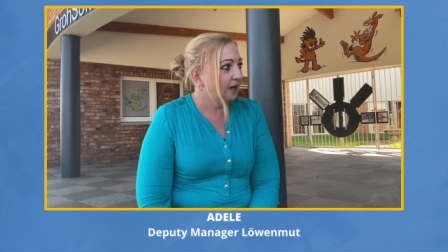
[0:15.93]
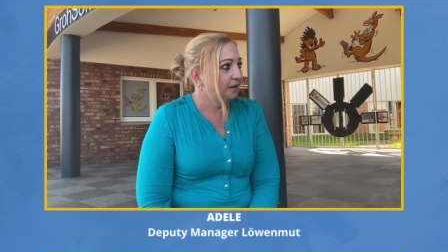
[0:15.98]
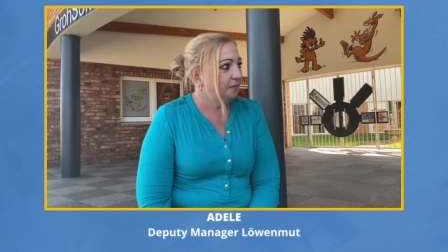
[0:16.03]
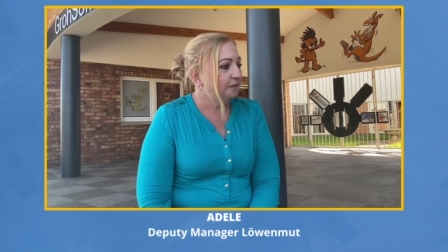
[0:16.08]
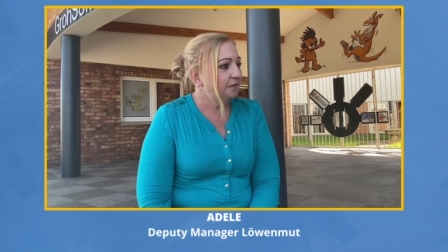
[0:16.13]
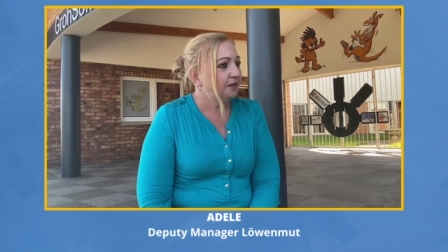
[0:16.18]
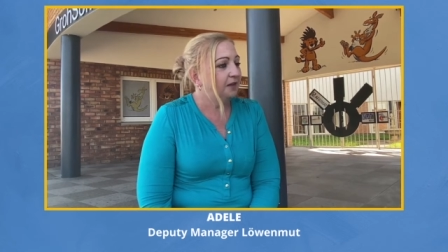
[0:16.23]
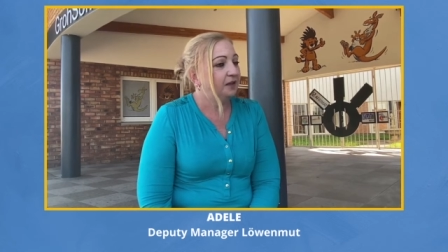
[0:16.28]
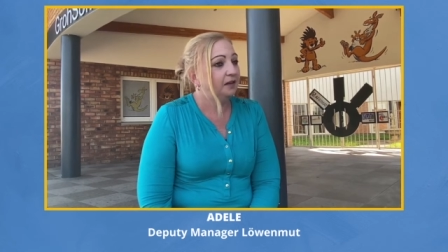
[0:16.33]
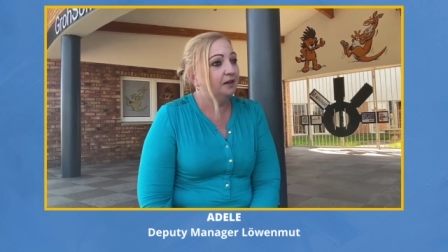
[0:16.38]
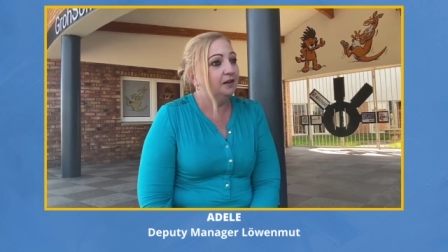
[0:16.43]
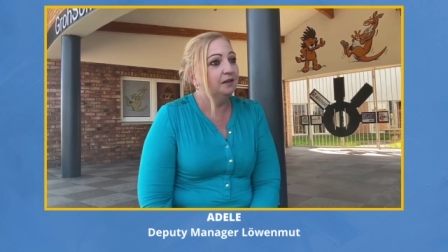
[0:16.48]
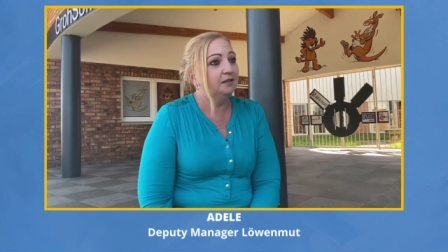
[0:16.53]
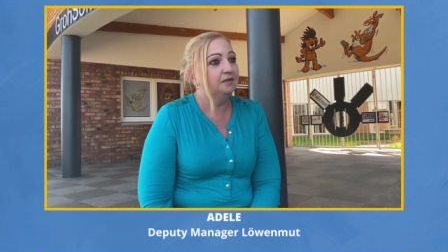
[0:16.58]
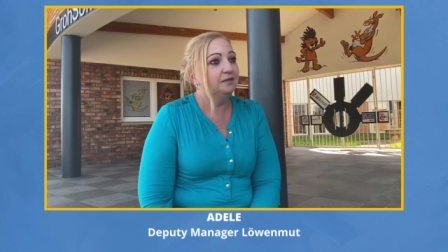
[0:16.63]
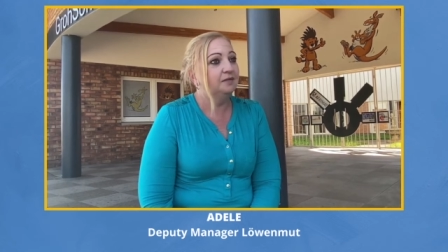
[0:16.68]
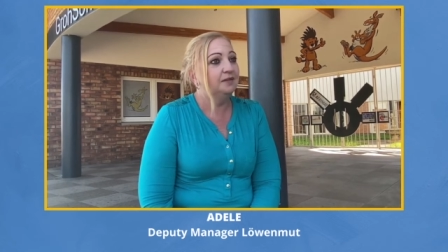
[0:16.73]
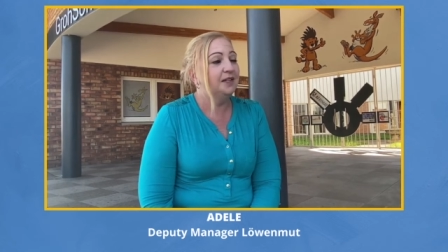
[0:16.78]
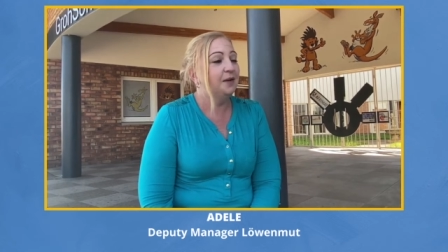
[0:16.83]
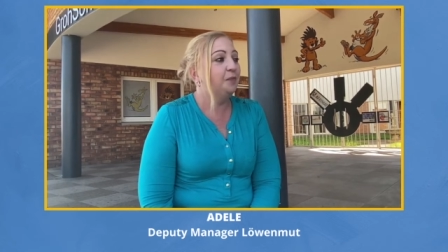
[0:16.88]
I'm
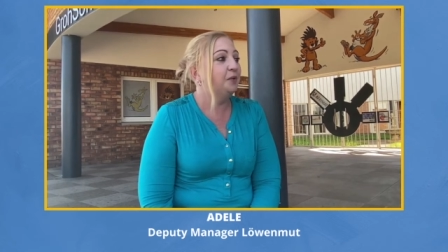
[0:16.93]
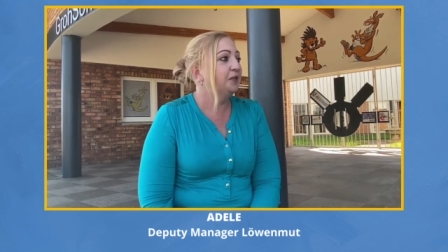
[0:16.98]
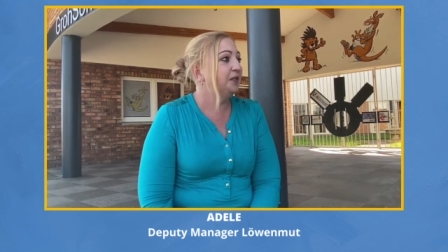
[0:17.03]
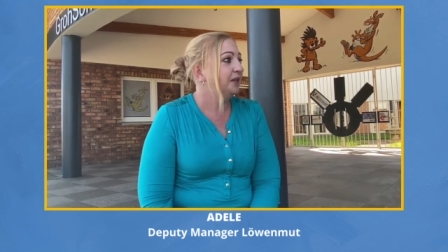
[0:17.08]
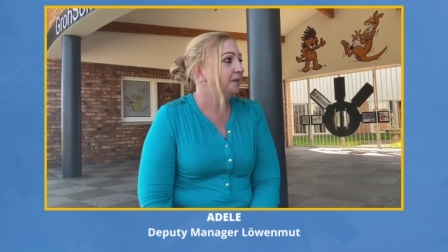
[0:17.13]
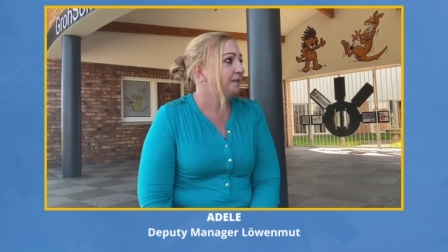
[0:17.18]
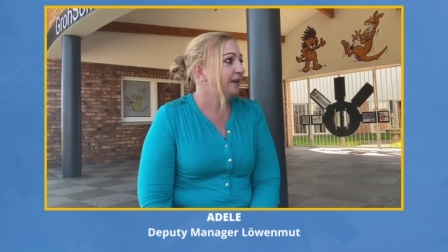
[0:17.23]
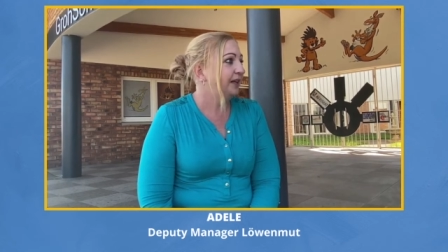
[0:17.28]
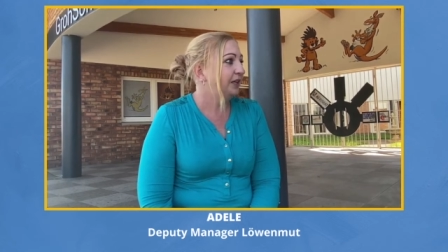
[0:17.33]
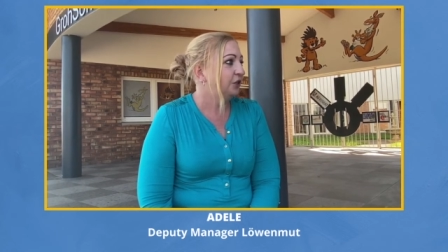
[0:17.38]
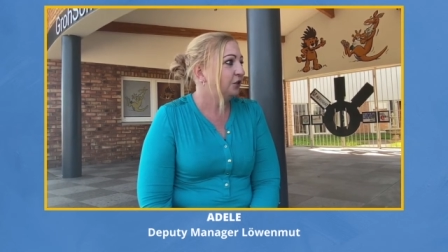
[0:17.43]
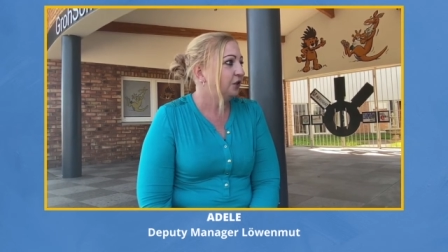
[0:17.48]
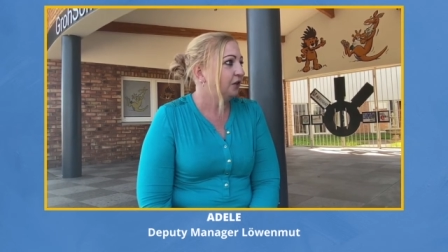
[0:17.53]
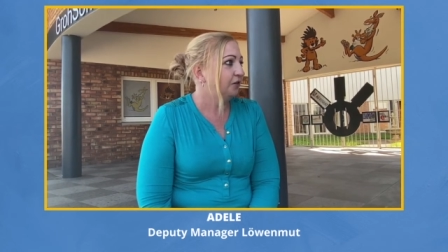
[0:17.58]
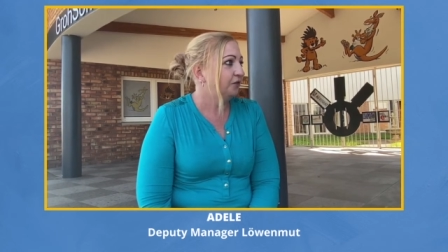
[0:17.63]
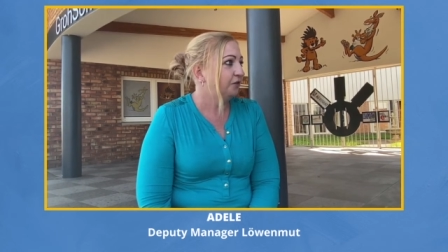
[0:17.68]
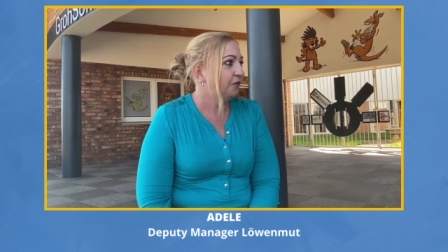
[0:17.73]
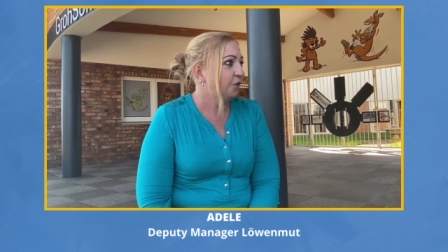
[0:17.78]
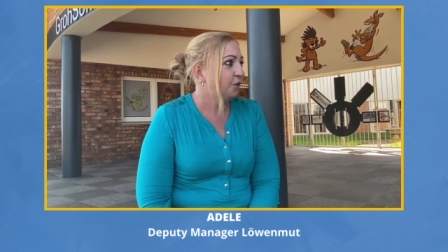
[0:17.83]
the deputy manager